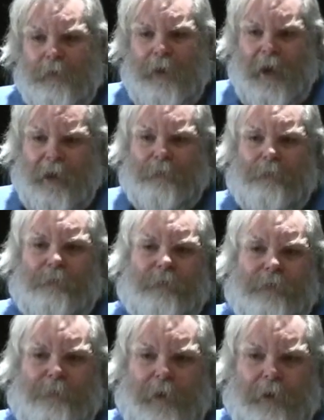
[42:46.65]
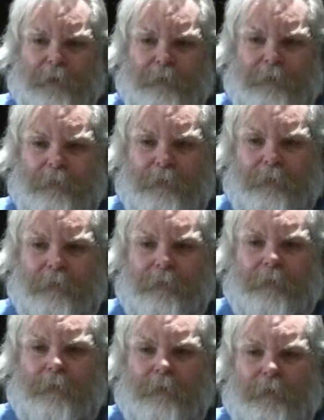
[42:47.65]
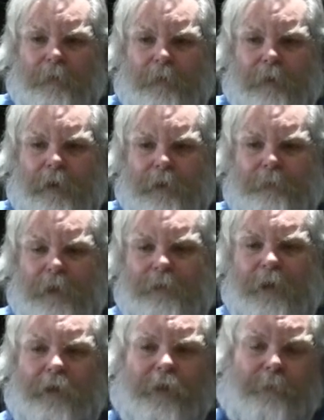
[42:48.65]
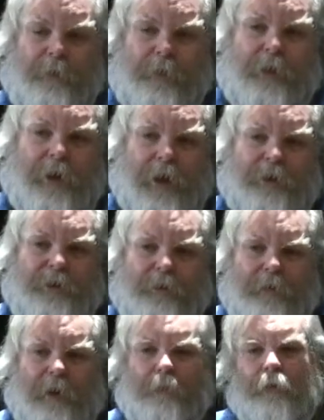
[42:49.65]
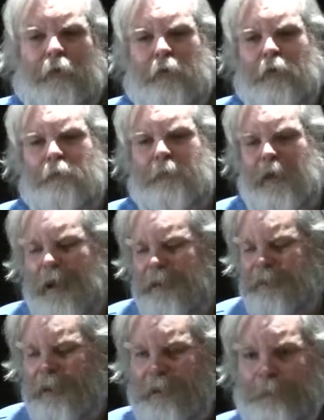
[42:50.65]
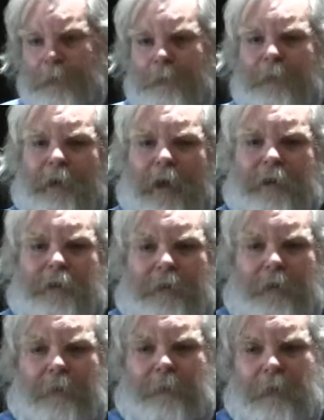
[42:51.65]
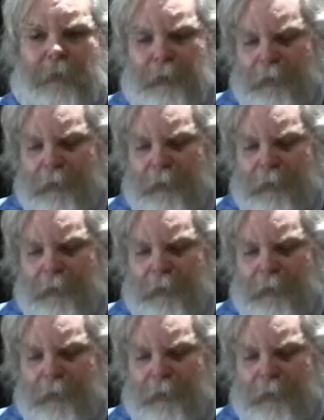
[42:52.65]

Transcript: that act with respect. And that's what I say to the community that I serve. I will close with that. I say to the people that I serve,